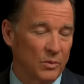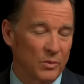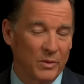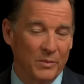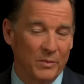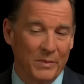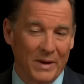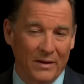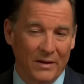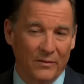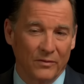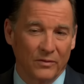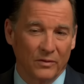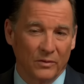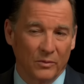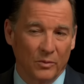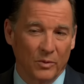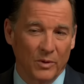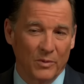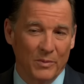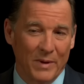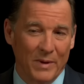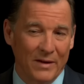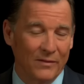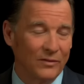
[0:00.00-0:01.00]
we may
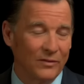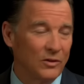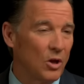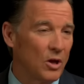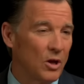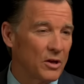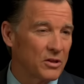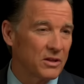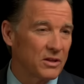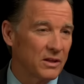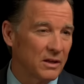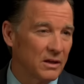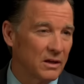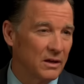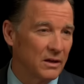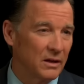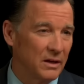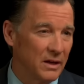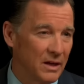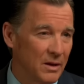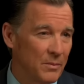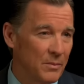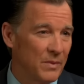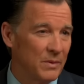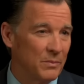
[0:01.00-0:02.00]
have lost
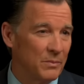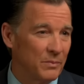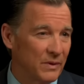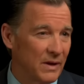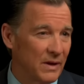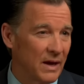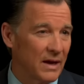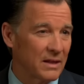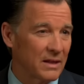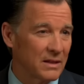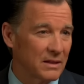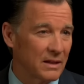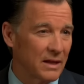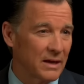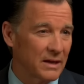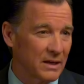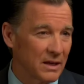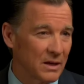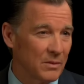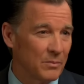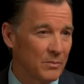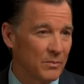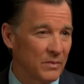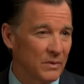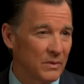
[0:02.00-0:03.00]
him and guys
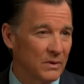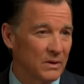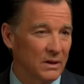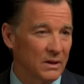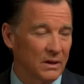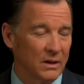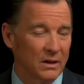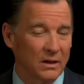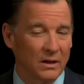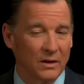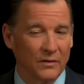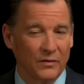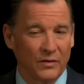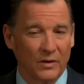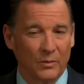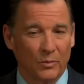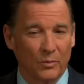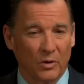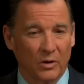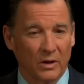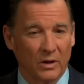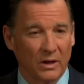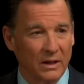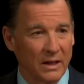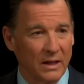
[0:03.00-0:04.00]
like him
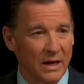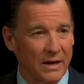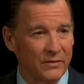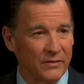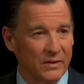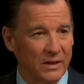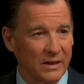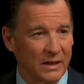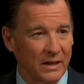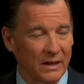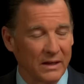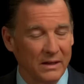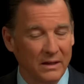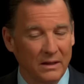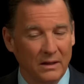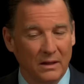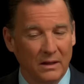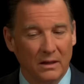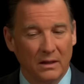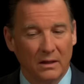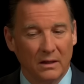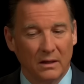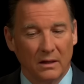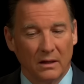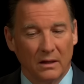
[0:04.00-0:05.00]
were he alive today.
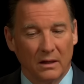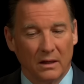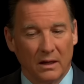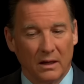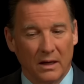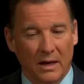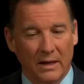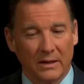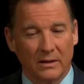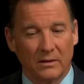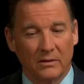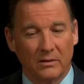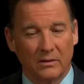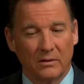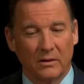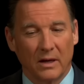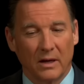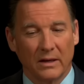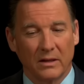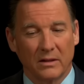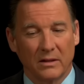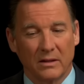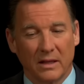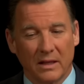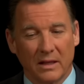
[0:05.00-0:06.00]

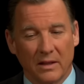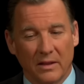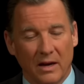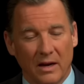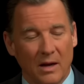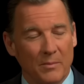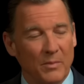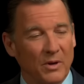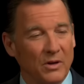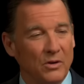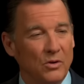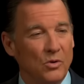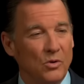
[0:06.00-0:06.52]
I'd say that I'm a